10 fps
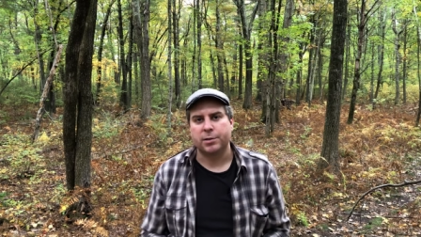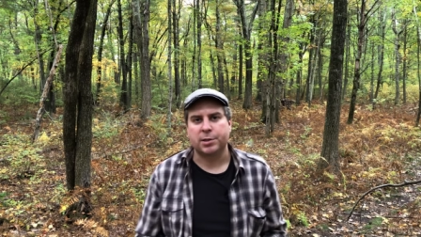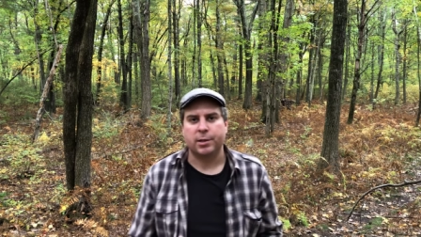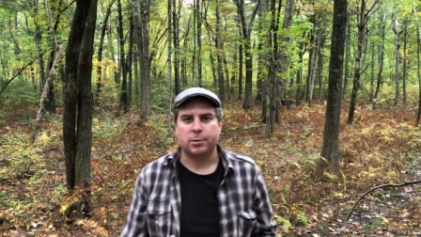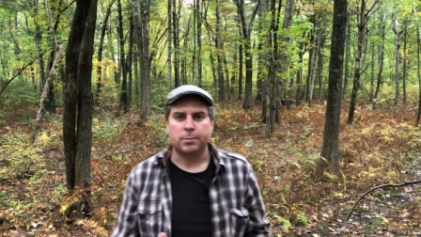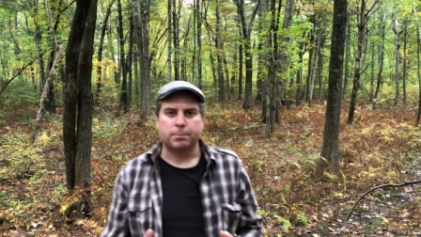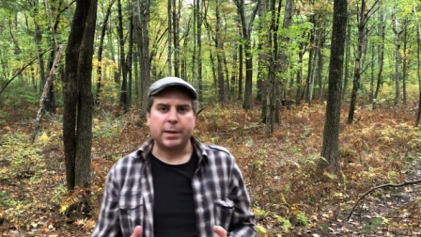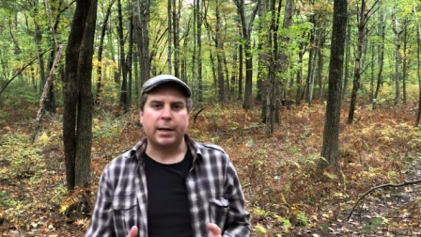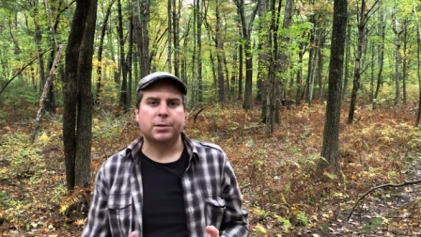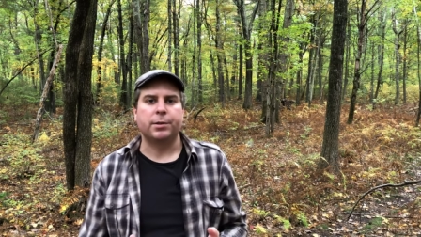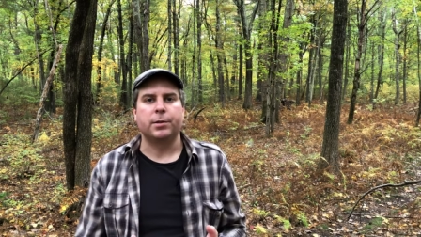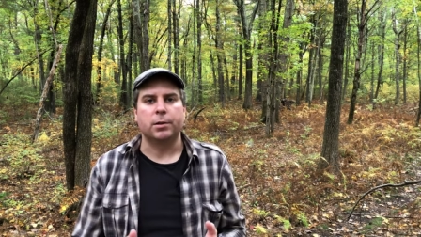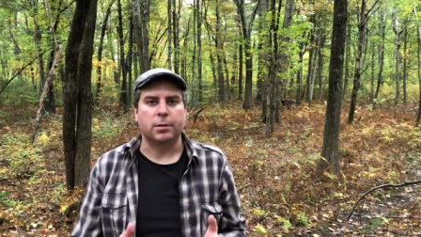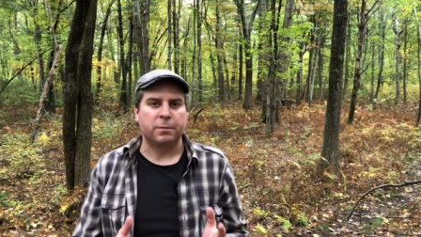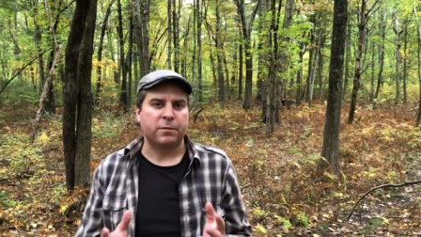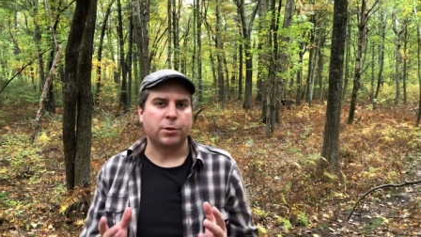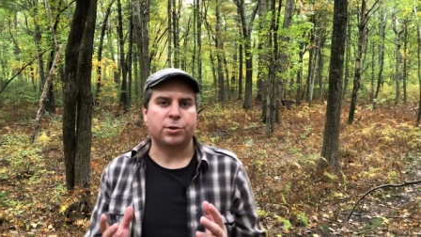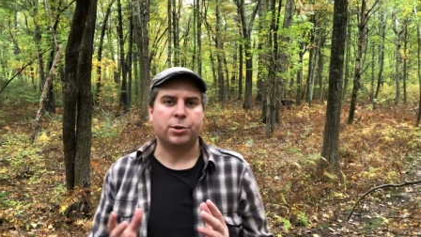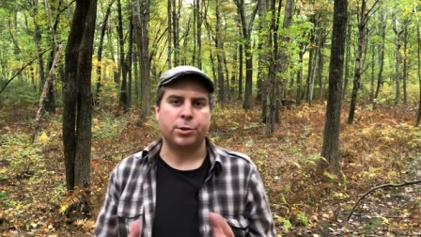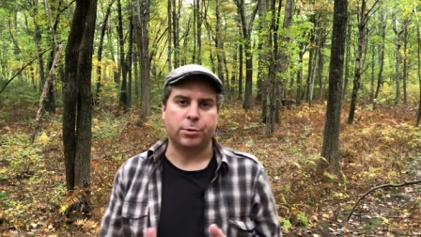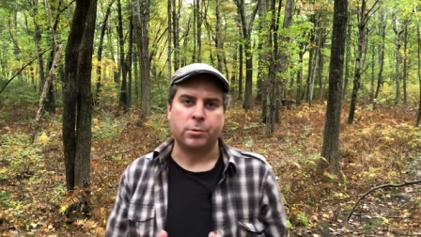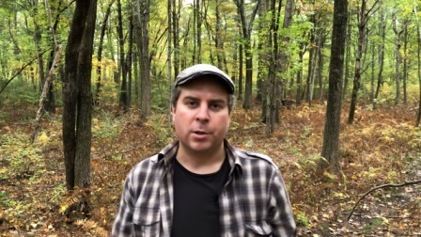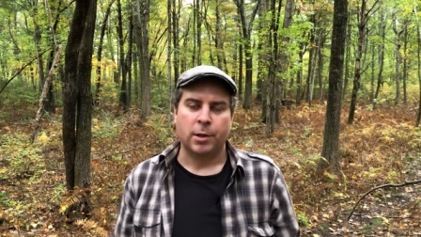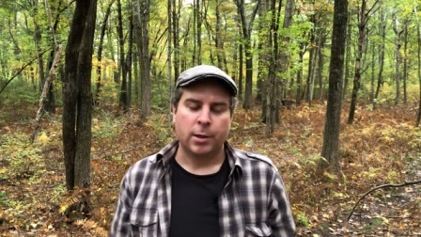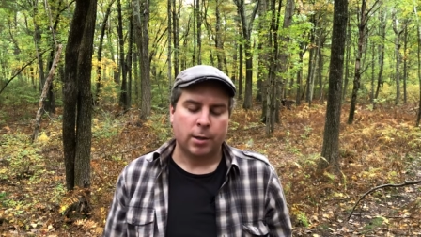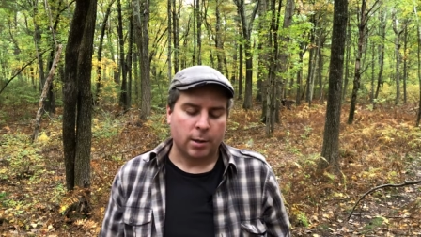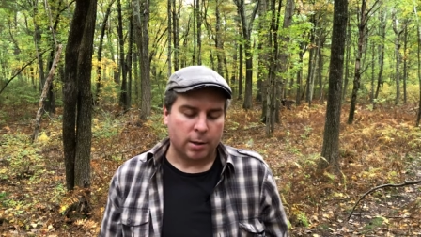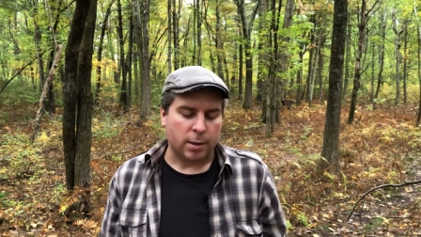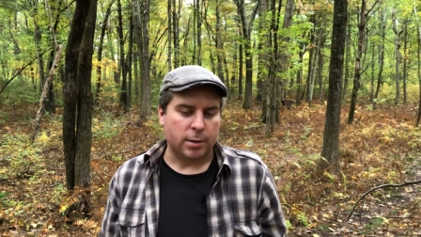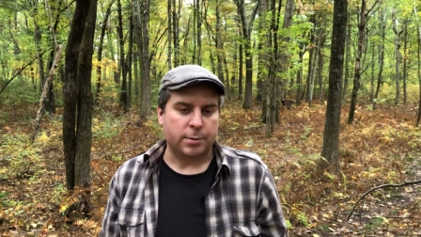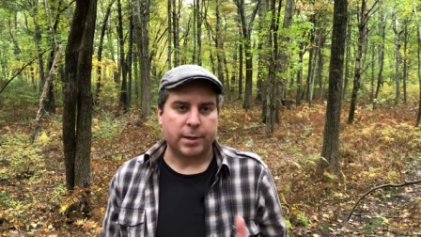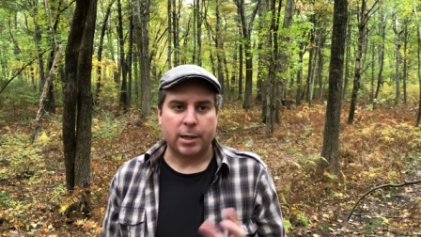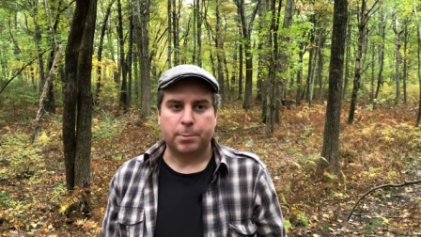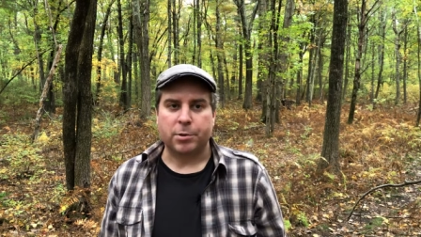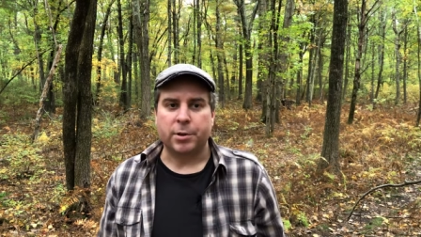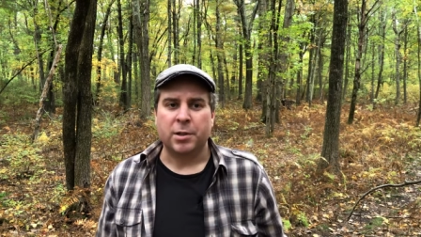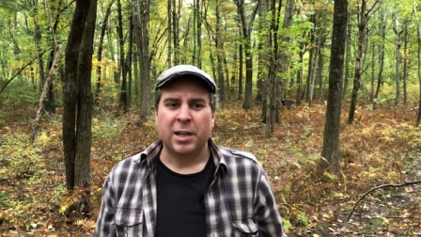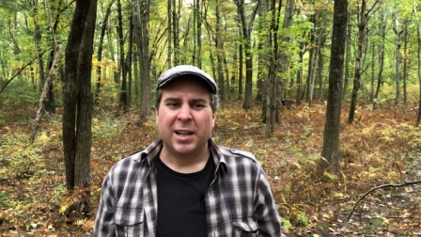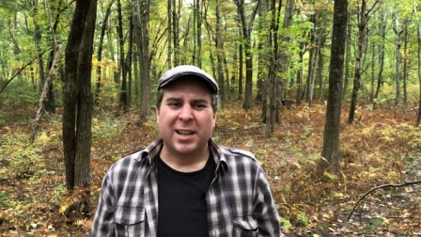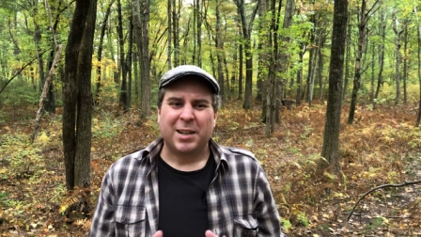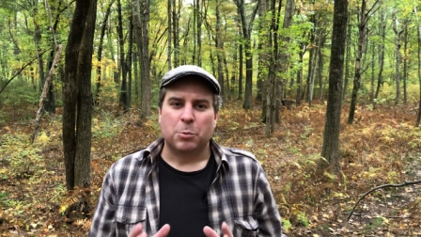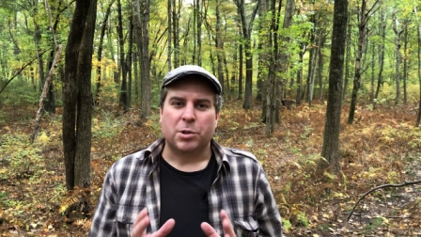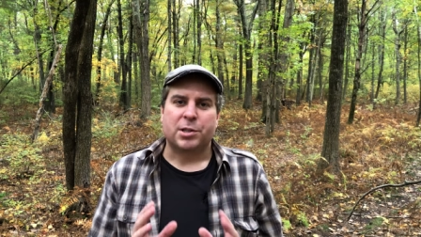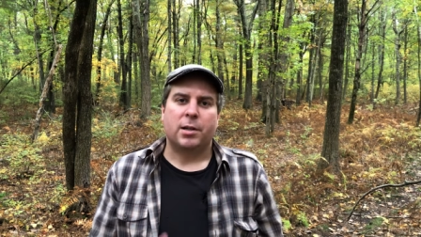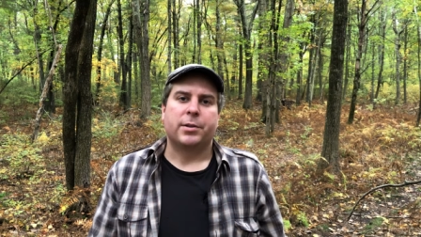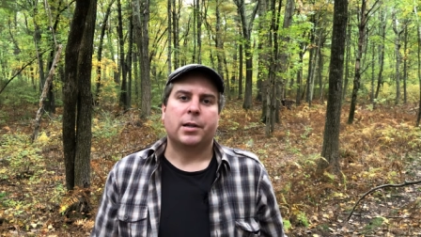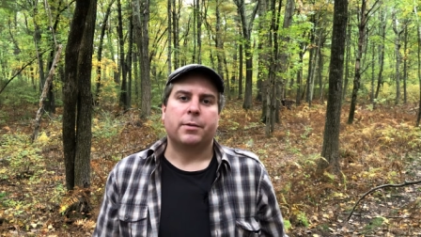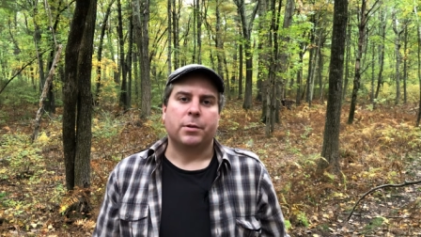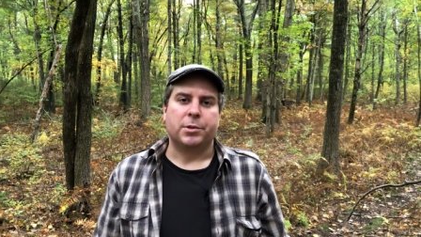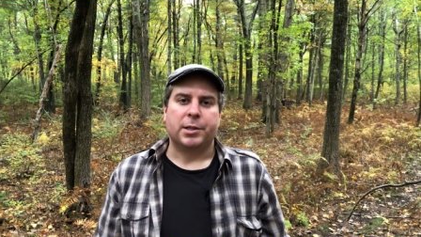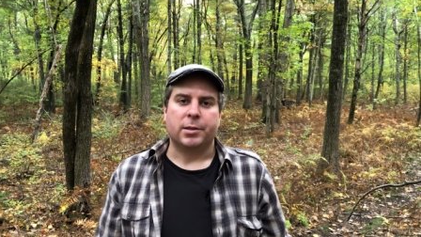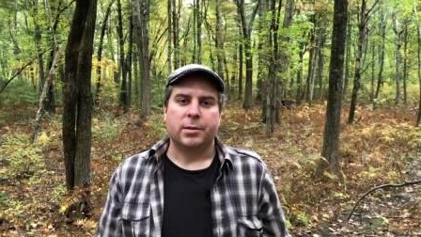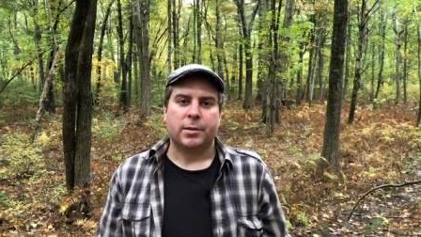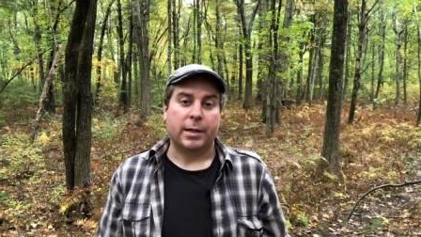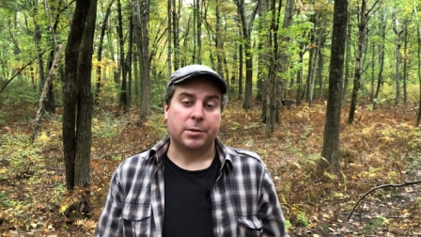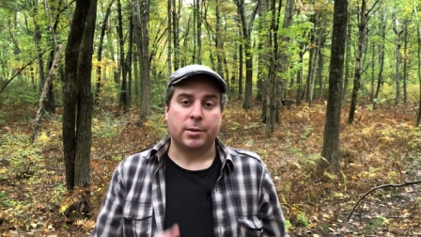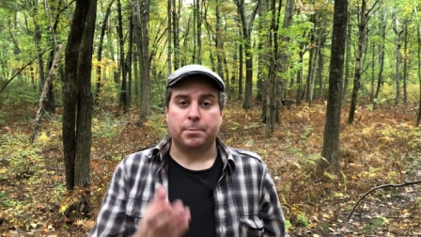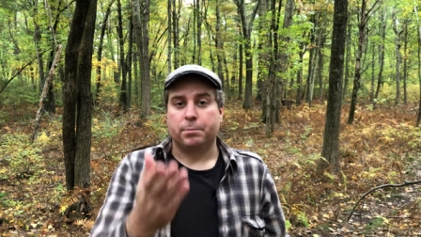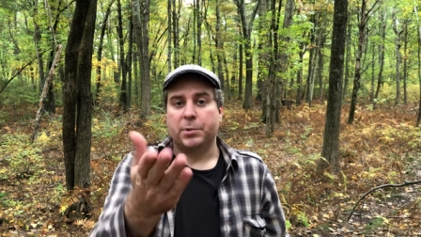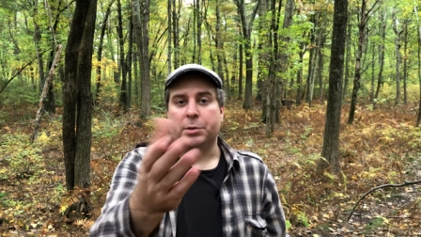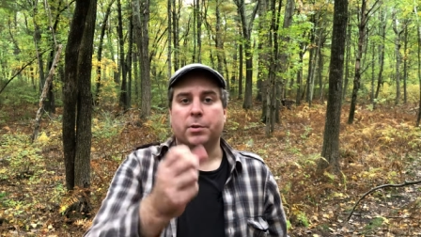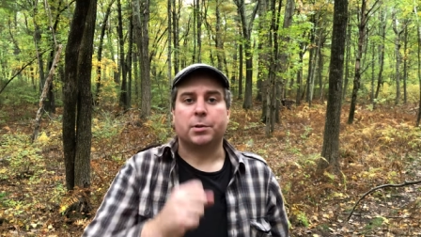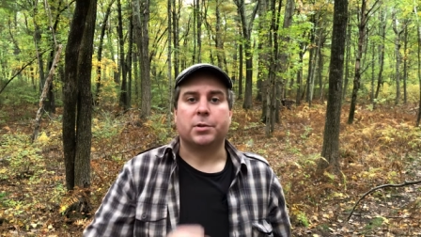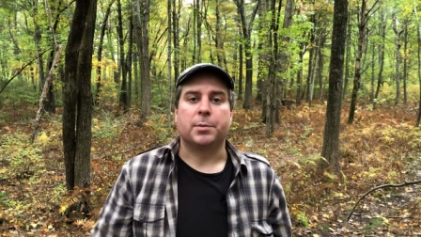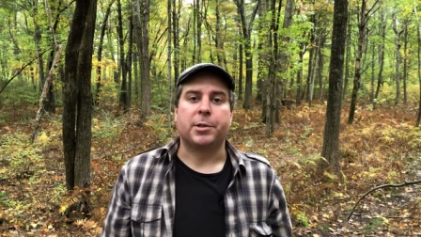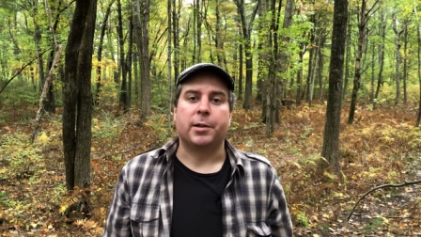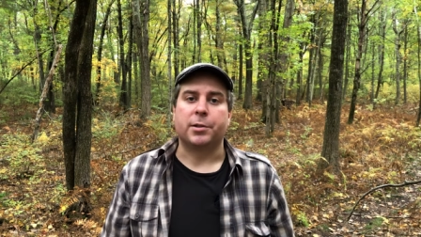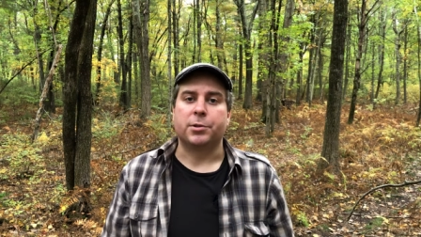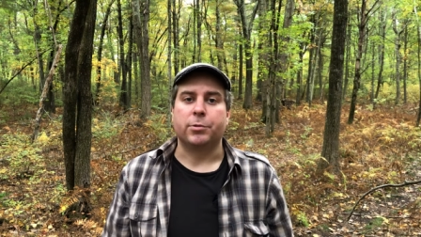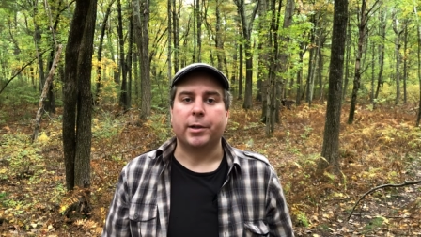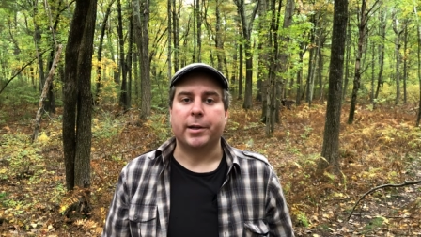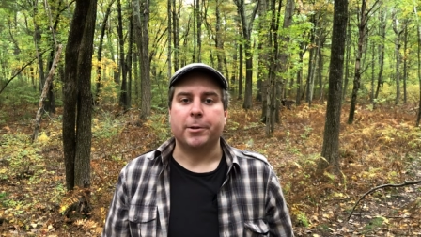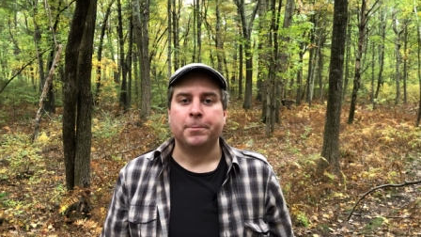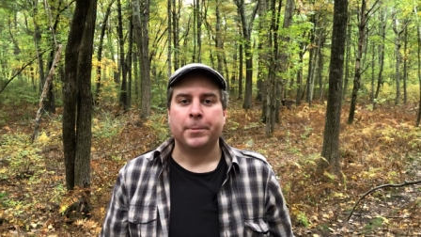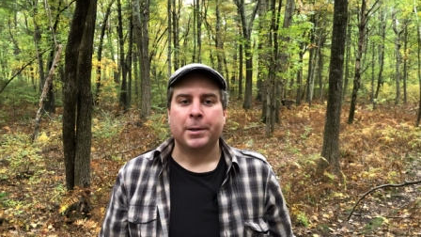on this channel, actually the first two uh, that I uploaded, were shot on the iPhone 10. Actually, this one to which I'm talking to right now.